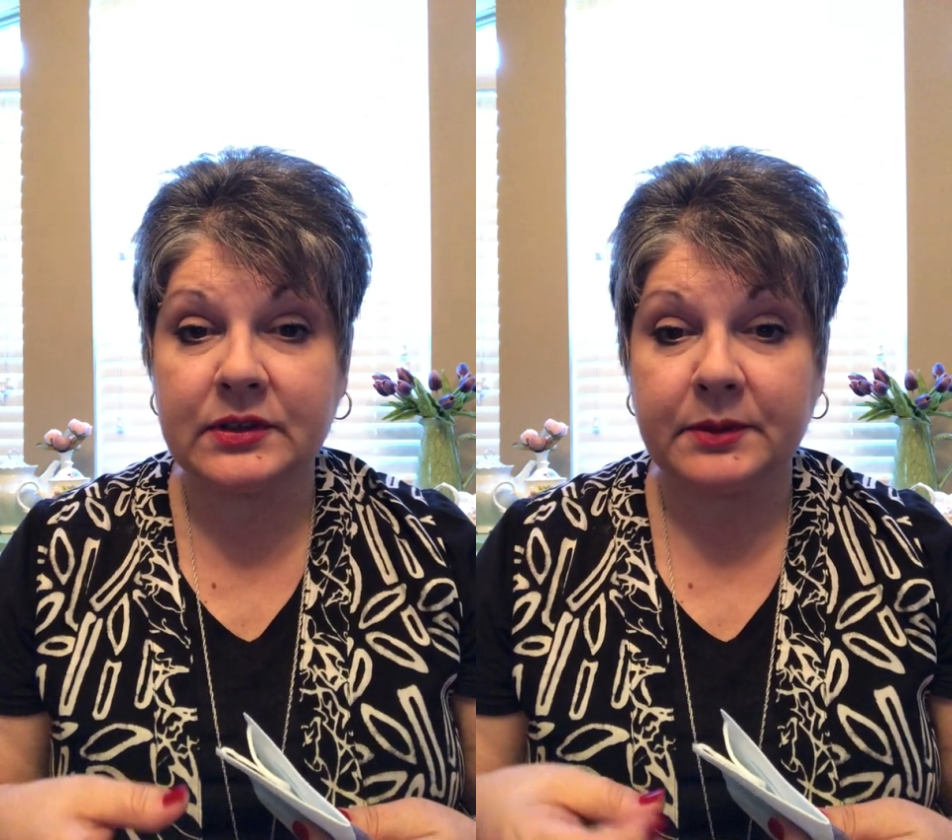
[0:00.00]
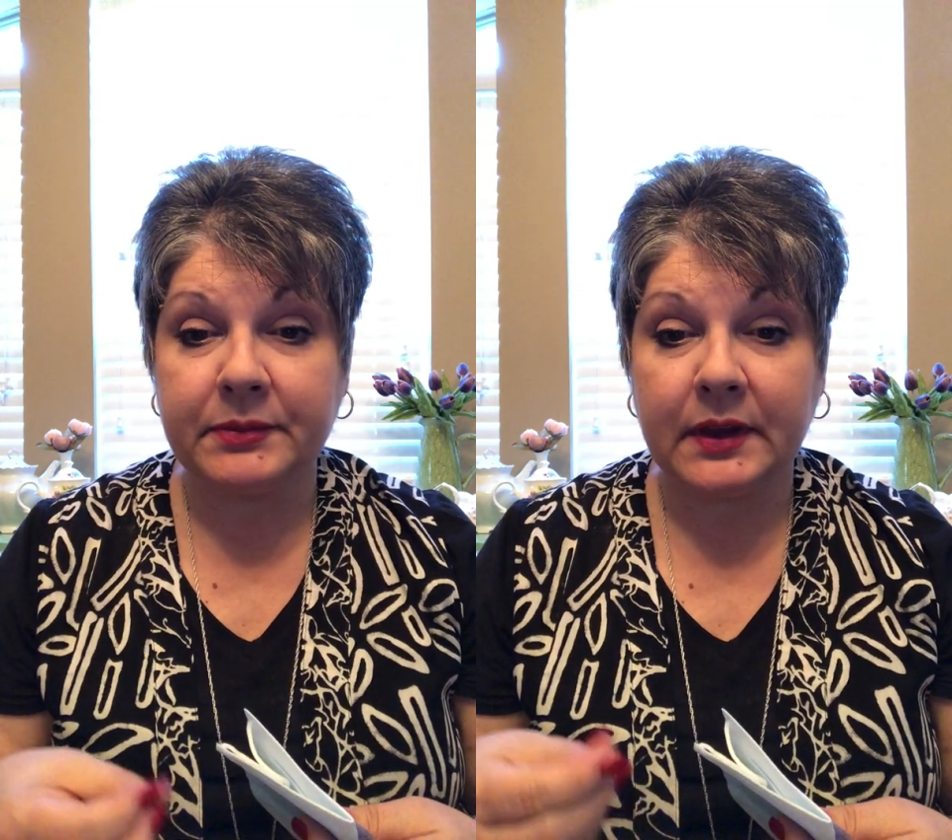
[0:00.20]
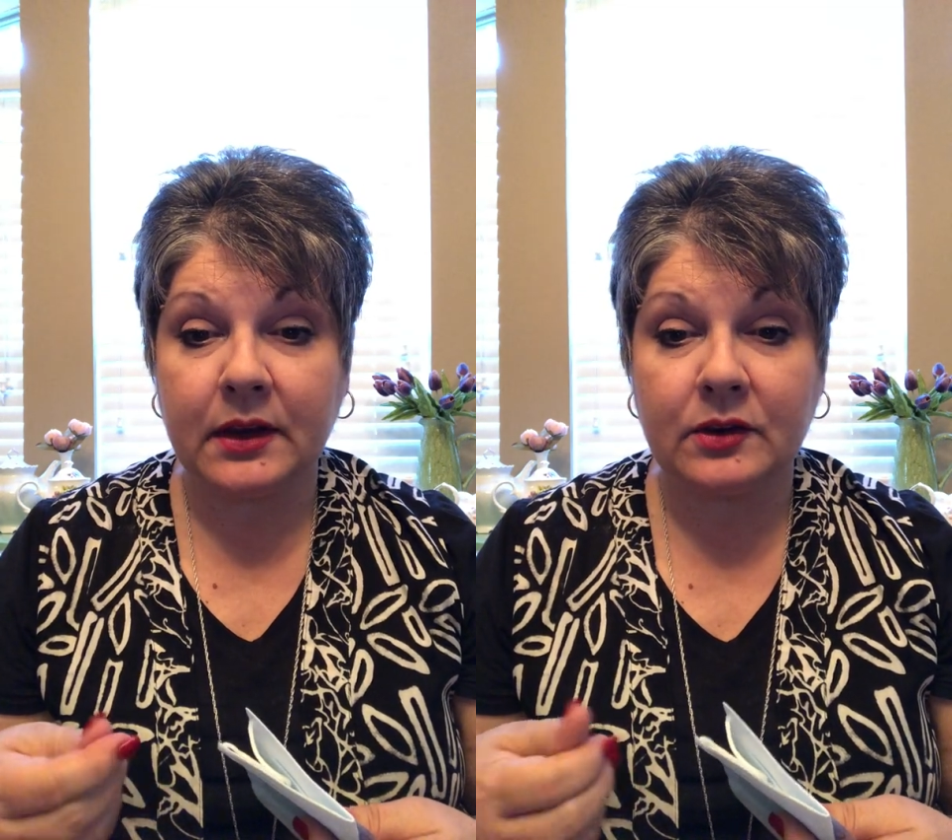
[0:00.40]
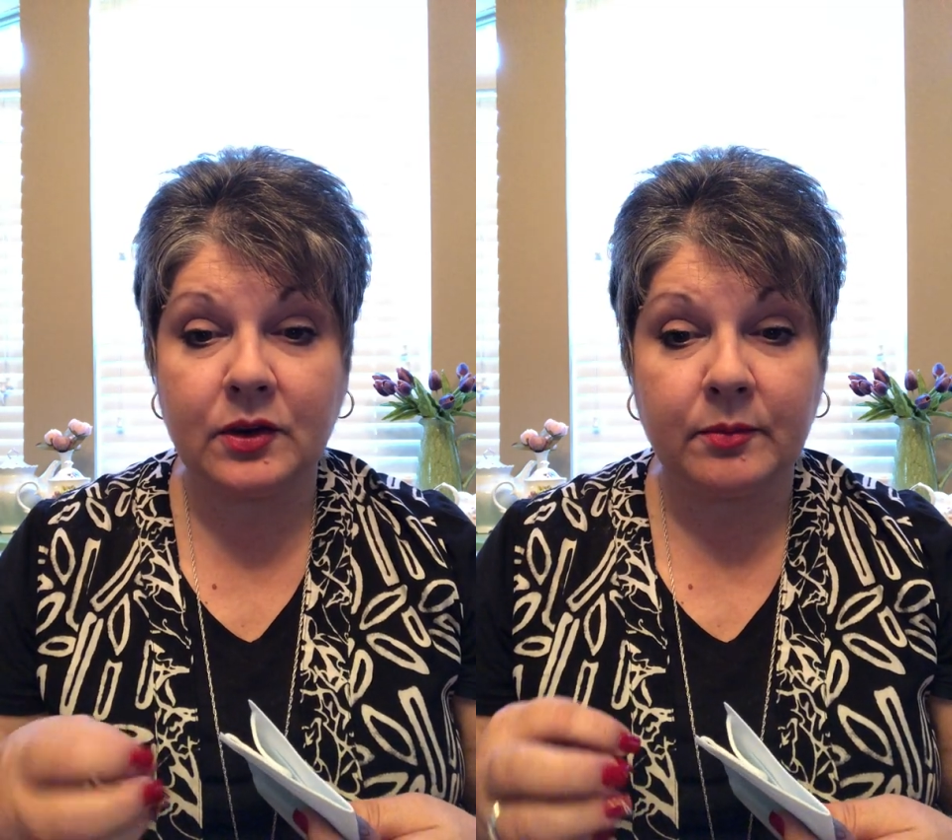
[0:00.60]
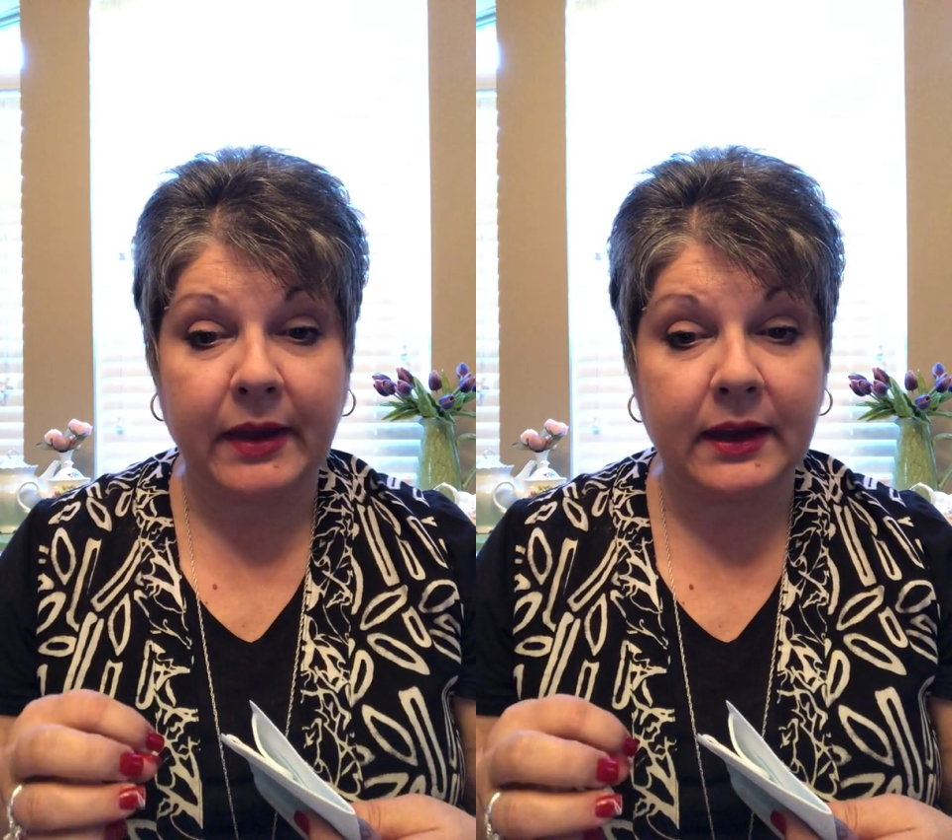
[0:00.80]
something,
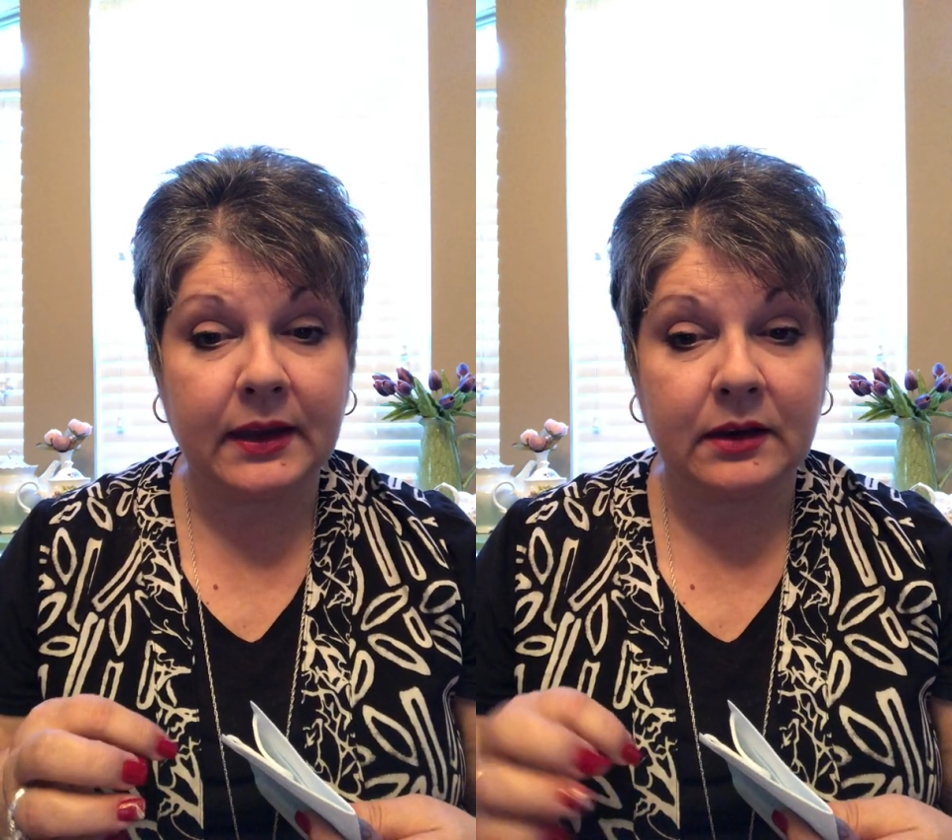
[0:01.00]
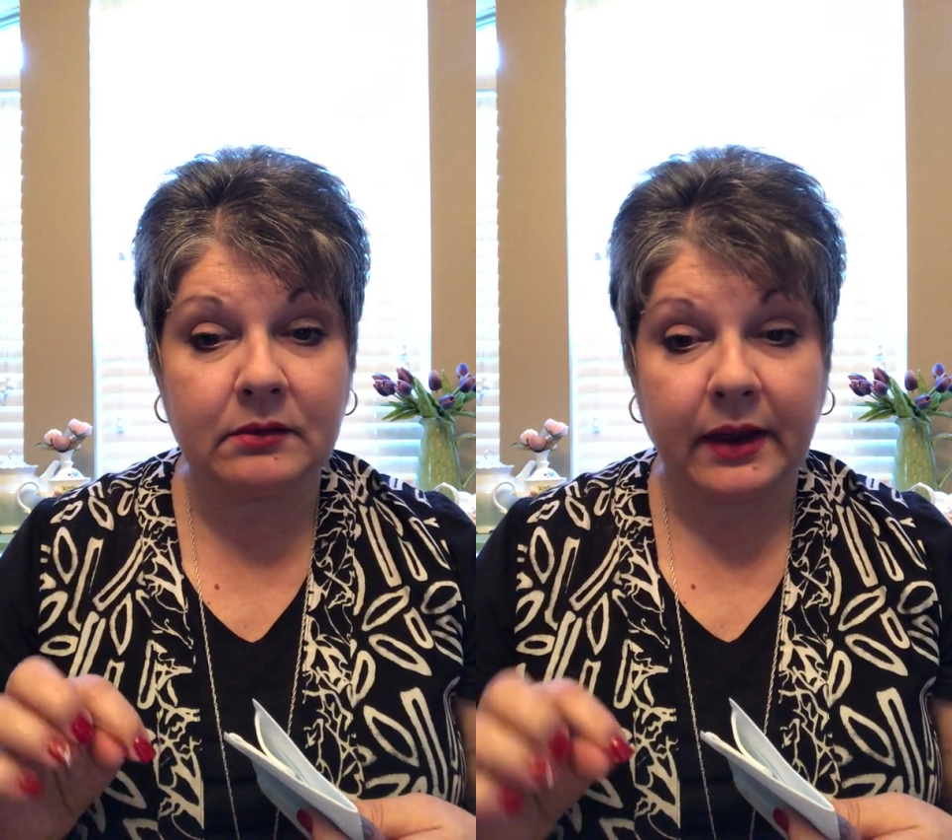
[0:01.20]
you might get,